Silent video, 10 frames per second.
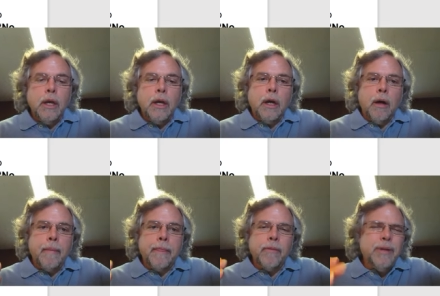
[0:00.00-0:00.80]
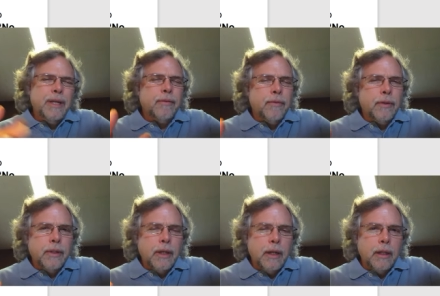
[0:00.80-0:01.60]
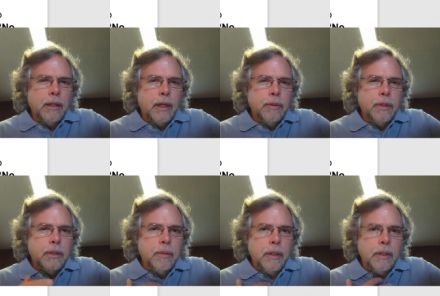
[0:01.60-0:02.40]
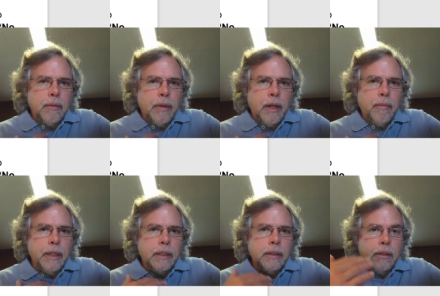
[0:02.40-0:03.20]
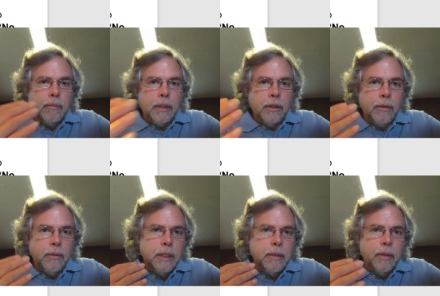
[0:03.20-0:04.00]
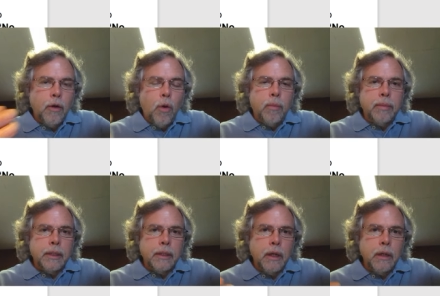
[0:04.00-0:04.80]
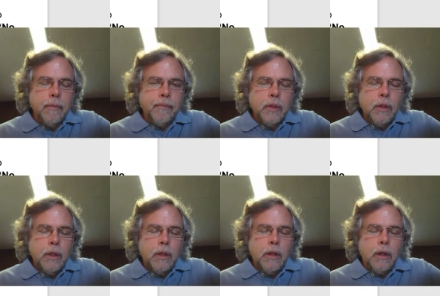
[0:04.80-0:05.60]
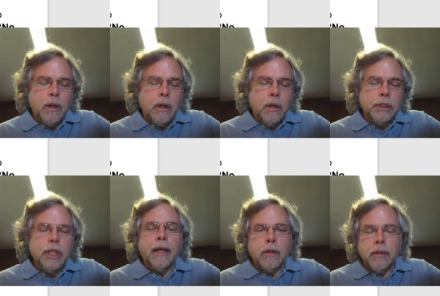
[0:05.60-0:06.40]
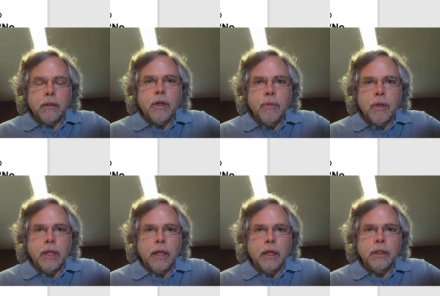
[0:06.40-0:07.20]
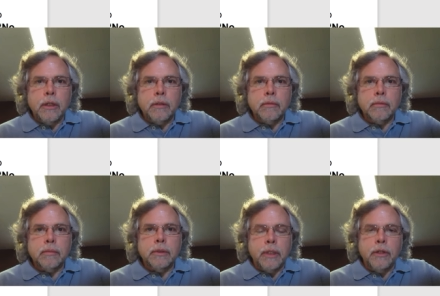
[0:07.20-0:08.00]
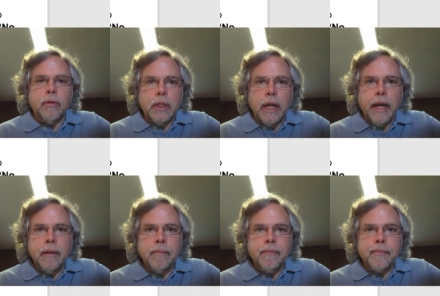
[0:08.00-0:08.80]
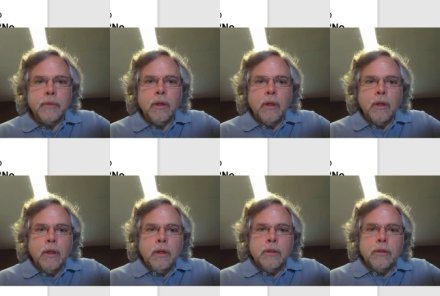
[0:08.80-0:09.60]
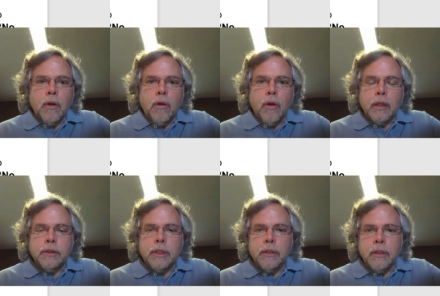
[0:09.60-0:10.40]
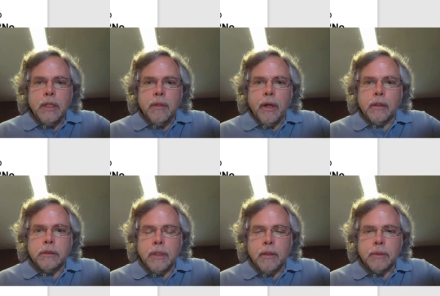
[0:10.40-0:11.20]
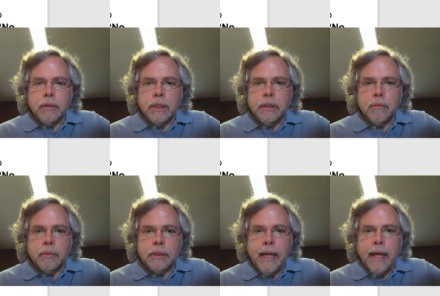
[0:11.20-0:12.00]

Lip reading: The reason for this kind of class participation, in my mind at least, is to make sure we keep an open channel of communication between you and I. So I'll send you an email. Sometimes it'll be simply that.